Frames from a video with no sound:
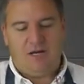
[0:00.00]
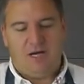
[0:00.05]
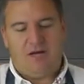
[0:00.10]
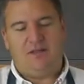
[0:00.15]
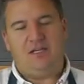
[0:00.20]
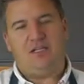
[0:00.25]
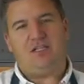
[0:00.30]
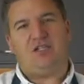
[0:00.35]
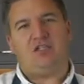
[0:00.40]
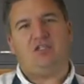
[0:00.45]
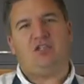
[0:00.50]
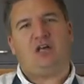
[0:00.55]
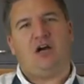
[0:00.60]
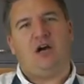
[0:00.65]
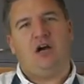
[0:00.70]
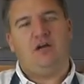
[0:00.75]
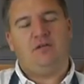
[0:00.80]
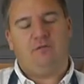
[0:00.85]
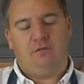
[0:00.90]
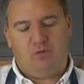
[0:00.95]
Now this
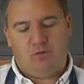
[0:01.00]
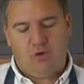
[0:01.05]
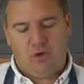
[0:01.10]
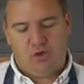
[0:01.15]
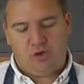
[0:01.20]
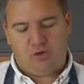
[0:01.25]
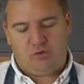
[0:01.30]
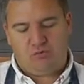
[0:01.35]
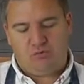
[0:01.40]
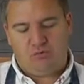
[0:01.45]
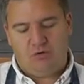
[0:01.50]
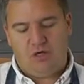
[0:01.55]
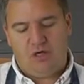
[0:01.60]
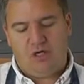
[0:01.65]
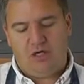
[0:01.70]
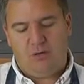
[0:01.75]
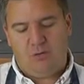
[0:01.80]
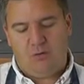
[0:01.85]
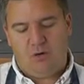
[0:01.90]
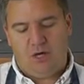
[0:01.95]
kind of works
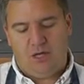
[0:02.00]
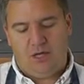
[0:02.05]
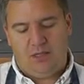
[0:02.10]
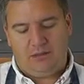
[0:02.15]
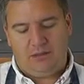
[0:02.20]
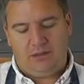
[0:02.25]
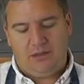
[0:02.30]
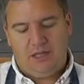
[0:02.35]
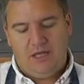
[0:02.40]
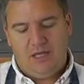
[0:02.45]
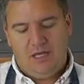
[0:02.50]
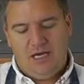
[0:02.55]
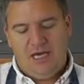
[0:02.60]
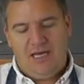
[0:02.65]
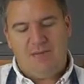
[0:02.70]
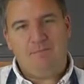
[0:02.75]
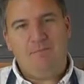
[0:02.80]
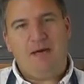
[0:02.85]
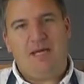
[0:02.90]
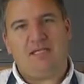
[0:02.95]
really well.
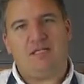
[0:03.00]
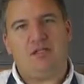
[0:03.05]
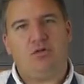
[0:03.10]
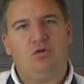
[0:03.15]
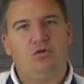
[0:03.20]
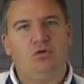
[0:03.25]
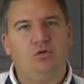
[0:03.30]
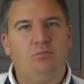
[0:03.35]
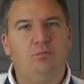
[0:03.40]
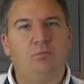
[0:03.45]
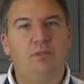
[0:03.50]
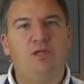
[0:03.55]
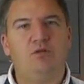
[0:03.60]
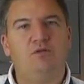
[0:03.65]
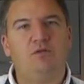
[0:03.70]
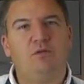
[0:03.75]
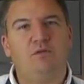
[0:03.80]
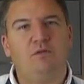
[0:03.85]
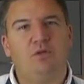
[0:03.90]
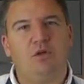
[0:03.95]
It makes it all
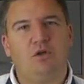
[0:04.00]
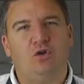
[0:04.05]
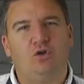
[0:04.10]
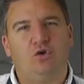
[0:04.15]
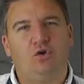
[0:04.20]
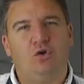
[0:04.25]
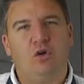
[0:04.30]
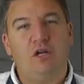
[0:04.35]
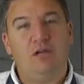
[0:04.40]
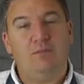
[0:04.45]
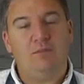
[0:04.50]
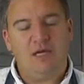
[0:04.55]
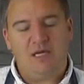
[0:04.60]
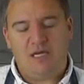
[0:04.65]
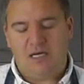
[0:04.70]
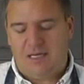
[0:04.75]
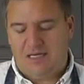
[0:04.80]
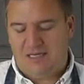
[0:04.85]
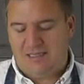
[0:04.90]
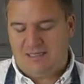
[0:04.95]
beautiful and
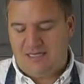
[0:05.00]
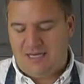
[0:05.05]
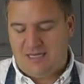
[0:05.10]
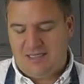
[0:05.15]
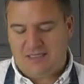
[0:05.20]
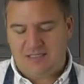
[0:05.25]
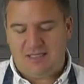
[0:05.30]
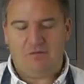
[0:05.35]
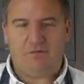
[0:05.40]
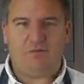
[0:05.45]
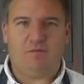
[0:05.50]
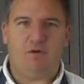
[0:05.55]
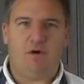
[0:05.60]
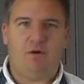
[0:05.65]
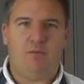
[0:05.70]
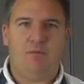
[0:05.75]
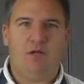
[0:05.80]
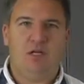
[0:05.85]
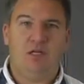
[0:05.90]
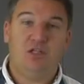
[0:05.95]
creamy and it takes it
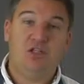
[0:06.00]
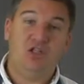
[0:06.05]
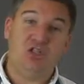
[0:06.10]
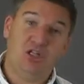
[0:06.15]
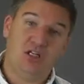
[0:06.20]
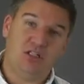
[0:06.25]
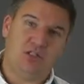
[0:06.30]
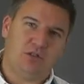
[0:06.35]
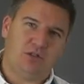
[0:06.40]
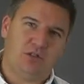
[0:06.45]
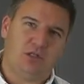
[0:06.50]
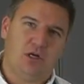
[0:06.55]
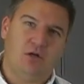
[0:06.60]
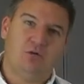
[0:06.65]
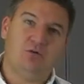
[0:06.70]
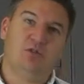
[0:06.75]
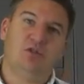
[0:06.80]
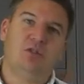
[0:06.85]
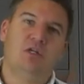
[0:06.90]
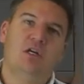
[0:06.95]
from cheese on
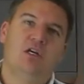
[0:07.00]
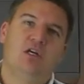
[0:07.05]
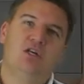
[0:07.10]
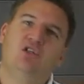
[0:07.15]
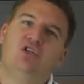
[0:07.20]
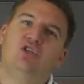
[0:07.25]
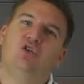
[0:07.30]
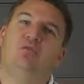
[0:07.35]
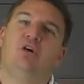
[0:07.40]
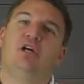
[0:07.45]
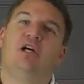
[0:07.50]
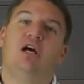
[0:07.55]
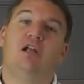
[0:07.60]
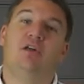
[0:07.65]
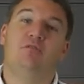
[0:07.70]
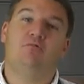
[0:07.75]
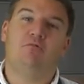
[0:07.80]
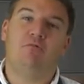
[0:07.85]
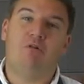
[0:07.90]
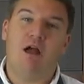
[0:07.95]
toast to a kind
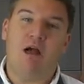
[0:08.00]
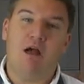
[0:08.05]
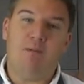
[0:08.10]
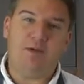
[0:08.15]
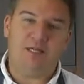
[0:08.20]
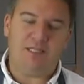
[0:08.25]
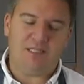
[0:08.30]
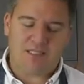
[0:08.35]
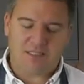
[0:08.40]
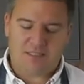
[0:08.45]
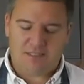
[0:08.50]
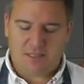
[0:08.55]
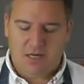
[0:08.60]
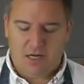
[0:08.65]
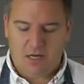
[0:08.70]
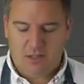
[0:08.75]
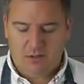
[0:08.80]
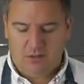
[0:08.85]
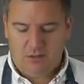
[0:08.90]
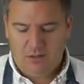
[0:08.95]
of rarebit
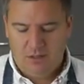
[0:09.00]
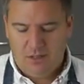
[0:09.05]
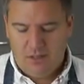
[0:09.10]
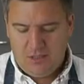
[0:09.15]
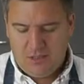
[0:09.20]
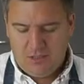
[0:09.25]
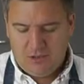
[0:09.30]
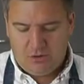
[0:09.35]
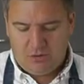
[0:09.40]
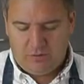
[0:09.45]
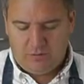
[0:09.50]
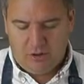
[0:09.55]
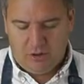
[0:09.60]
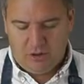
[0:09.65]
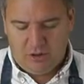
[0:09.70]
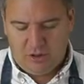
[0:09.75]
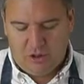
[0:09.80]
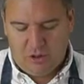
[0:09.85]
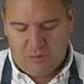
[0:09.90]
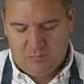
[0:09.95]
style. So I've got
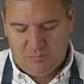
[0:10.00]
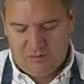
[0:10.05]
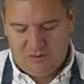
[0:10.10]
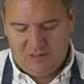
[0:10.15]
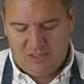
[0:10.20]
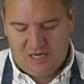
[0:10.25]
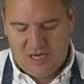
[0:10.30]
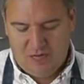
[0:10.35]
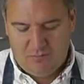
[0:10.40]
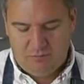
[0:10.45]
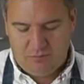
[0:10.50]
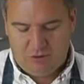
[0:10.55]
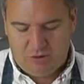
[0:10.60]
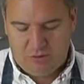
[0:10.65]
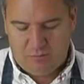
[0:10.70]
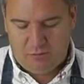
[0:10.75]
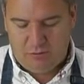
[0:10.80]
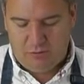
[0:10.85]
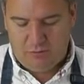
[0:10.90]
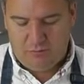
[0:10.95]
a couple of
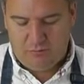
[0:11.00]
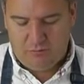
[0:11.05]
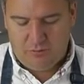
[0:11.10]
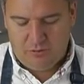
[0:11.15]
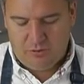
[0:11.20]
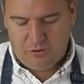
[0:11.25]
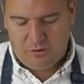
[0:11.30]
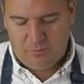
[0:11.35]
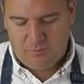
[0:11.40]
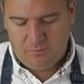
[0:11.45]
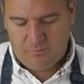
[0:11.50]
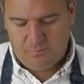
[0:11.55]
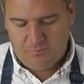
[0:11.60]
tablespoons.